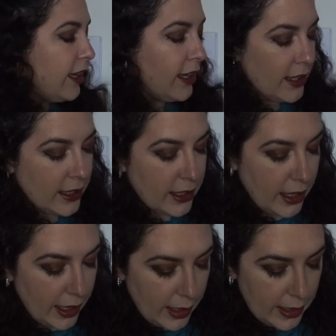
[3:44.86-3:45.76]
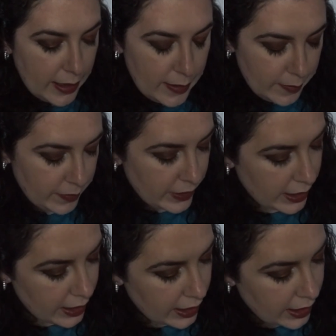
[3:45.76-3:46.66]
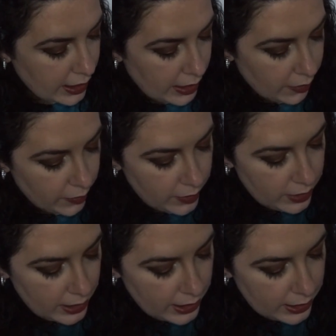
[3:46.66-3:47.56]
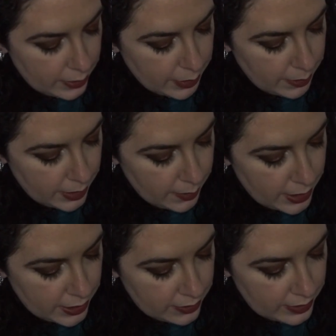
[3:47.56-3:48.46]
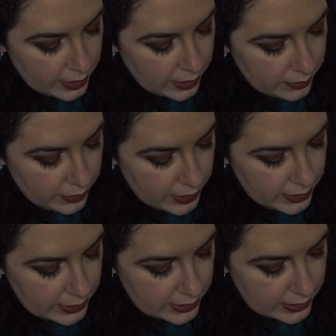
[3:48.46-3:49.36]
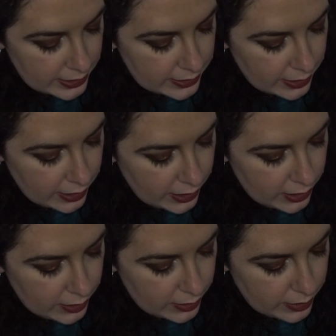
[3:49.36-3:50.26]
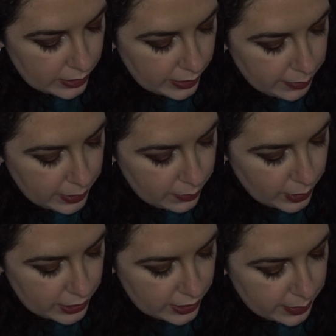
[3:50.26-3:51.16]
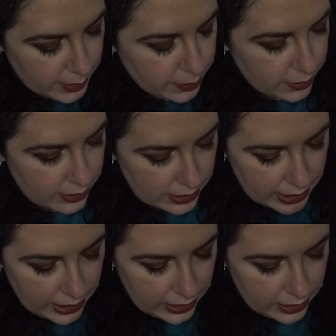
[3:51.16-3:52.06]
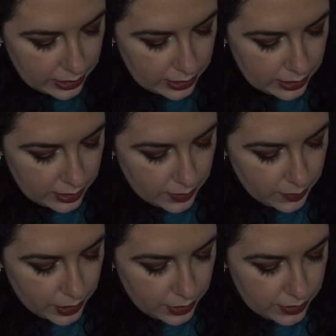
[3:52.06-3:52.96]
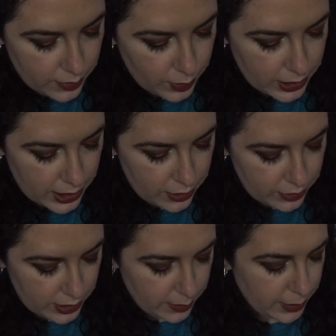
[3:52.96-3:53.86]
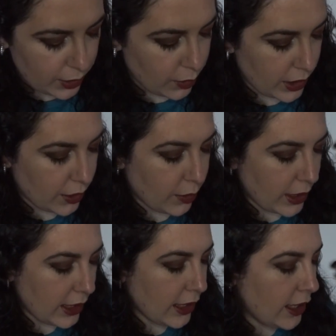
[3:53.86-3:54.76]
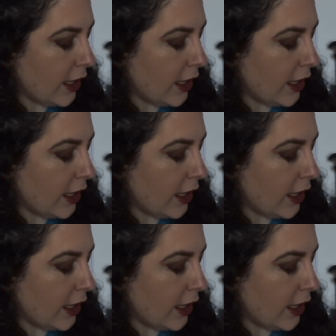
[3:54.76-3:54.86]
line in. I feel like maybe I'm not using enough of this, because I've been watching people's like videos of what they used up in 2020,